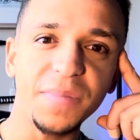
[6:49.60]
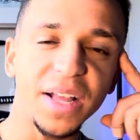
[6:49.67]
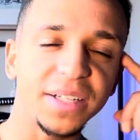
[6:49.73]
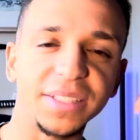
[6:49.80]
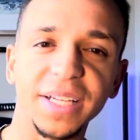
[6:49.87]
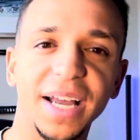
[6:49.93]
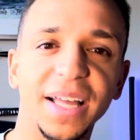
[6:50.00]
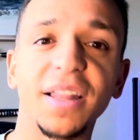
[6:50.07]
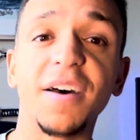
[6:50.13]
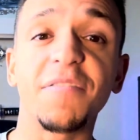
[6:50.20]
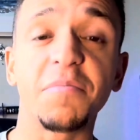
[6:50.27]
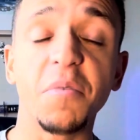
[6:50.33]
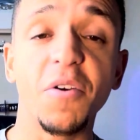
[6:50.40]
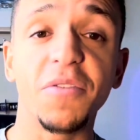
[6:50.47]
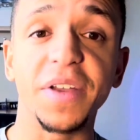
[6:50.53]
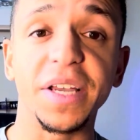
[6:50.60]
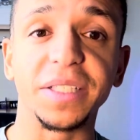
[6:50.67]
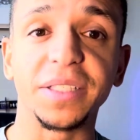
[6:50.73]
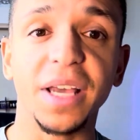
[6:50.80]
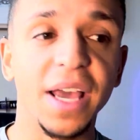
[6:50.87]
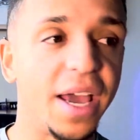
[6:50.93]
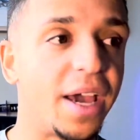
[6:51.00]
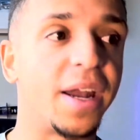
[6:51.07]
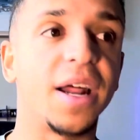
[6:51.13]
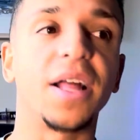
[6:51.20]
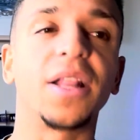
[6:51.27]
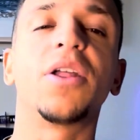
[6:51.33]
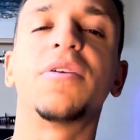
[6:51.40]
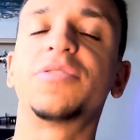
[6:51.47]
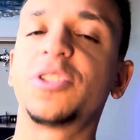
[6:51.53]
See, I love movies, and I
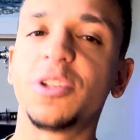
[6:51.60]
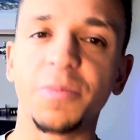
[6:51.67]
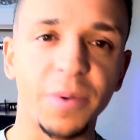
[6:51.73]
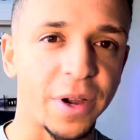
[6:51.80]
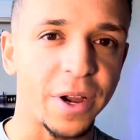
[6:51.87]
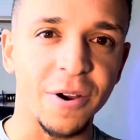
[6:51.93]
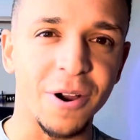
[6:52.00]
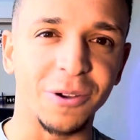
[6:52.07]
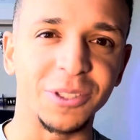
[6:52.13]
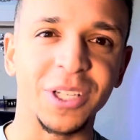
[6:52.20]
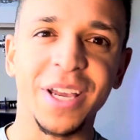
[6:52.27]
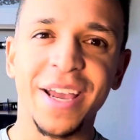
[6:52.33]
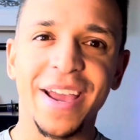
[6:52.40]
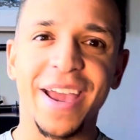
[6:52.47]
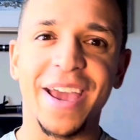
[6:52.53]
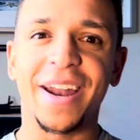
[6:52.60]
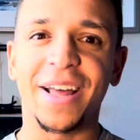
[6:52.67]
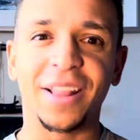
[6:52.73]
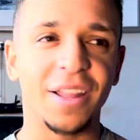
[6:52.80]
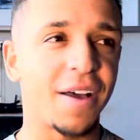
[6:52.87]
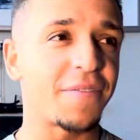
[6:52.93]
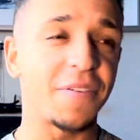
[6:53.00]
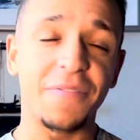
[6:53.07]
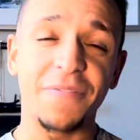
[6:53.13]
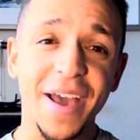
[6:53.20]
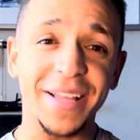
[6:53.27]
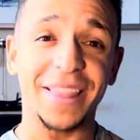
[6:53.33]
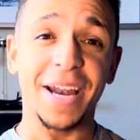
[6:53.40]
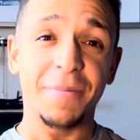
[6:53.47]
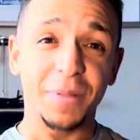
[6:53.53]
love superheroes, and I love the
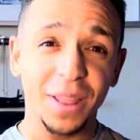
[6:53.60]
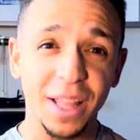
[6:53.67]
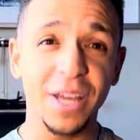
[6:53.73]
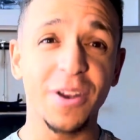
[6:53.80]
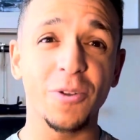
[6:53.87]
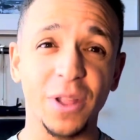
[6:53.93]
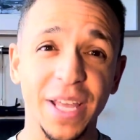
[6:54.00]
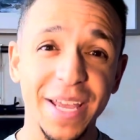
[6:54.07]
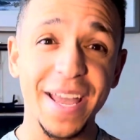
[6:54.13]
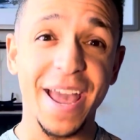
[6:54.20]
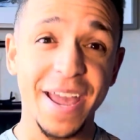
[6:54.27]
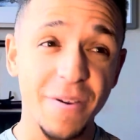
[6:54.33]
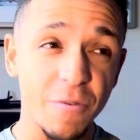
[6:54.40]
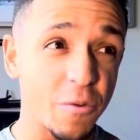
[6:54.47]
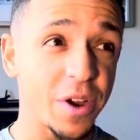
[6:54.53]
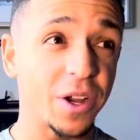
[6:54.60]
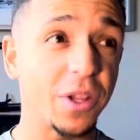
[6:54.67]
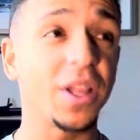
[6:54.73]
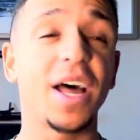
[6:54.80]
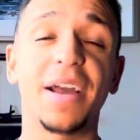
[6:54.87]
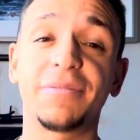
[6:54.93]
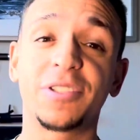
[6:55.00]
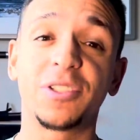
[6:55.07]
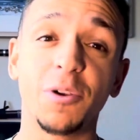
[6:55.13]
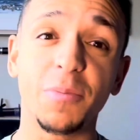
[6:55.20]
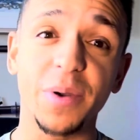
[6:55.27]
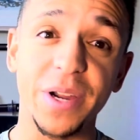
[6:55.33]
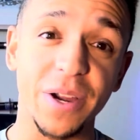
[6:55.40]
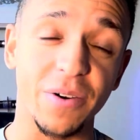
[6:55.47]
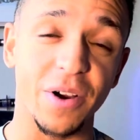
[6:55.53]
fact that I'm literally a real-life
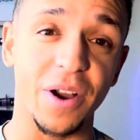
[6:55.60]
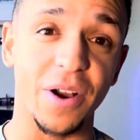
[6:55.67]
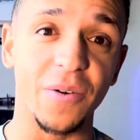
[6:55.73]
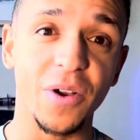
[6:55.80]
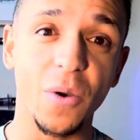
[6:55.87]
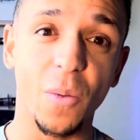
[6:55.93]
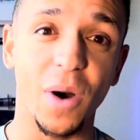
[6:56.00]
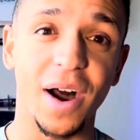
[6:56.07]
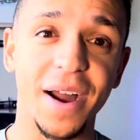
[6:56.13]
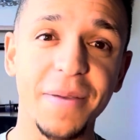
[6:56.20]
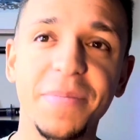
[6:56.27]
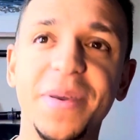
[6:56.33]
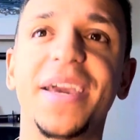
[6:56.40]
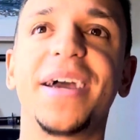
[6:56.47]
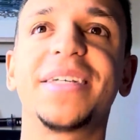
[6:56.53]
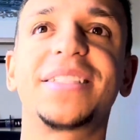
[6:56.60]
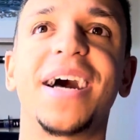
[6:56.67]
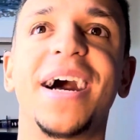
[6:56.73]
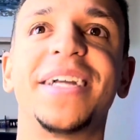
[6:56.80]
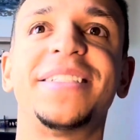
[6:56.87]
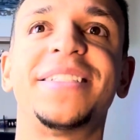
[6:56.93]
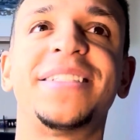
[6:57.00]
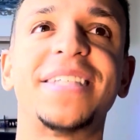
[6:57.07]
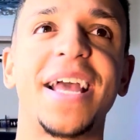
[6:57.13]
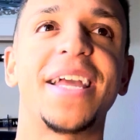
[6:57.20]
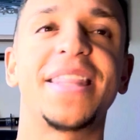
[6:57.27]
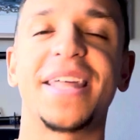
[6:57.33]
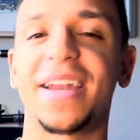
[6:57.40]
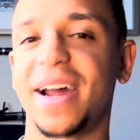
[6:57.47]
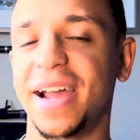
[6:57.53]
superhero. Why? Because I say
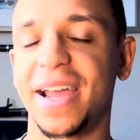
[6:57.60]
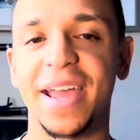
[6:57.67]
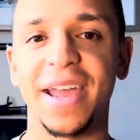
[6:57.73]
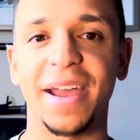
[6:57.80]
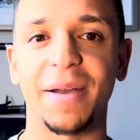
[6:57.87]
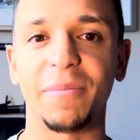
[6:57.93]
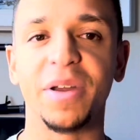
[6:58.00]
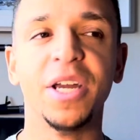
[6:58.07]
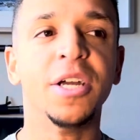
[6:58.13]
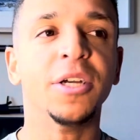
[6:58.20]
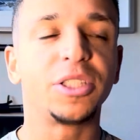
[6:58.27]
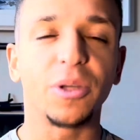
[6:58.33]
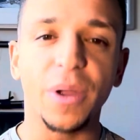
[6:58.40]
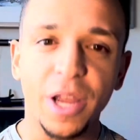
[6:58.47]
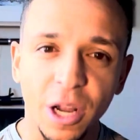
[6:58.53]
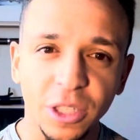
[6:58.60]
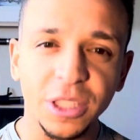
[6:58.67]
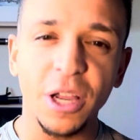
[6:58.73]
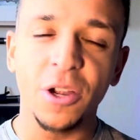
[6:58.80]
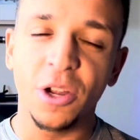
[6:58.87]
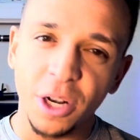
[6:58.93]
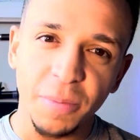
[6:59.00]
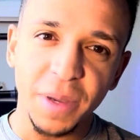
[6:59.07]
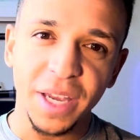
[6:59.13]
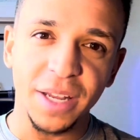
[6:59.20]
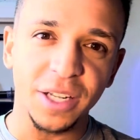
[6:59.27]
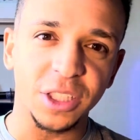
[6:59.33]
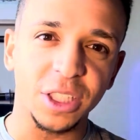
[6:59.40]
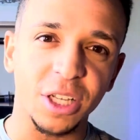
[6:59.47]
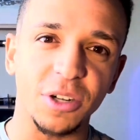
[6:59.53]
that I am. So here's how you're going to begin
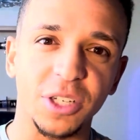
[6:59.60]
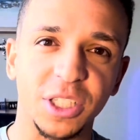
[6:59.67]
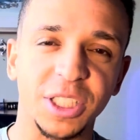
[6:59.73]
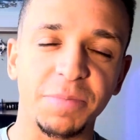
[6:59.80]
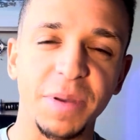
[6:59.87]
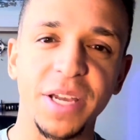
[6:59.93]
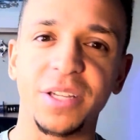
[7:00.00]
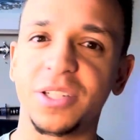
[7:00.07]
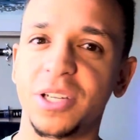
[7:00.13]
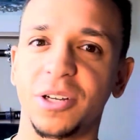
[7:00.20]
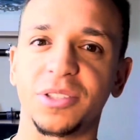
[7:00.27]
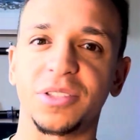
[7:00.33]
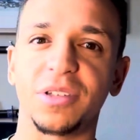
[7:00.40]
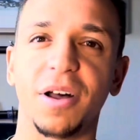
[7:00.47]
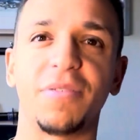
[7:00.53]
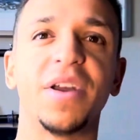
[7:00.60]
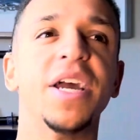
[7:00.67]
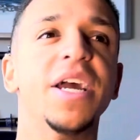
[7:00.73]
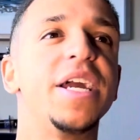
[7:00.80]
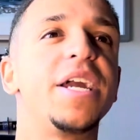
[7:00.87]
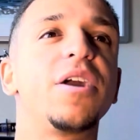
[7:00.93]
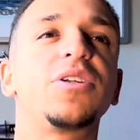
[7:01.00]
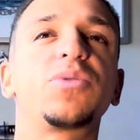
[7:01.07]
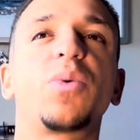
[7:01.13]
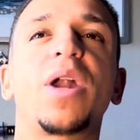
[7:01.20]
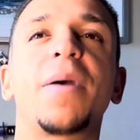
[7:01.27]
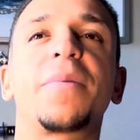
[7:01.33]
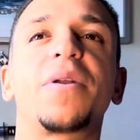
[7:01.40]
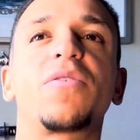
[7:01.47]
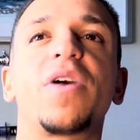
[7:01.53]
to start to speak to yourself. Here's what
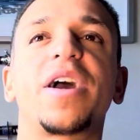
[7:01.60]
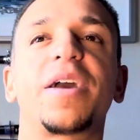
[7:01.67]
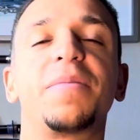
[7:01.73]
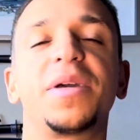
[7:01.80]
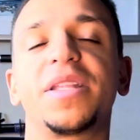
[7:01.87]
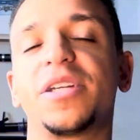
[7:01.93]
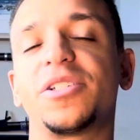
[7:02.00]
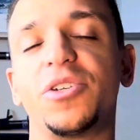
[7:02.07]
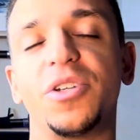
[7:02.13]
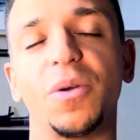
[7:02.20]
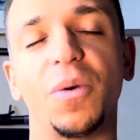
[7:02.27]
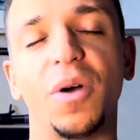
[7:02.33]
I'm going to recommend that you do.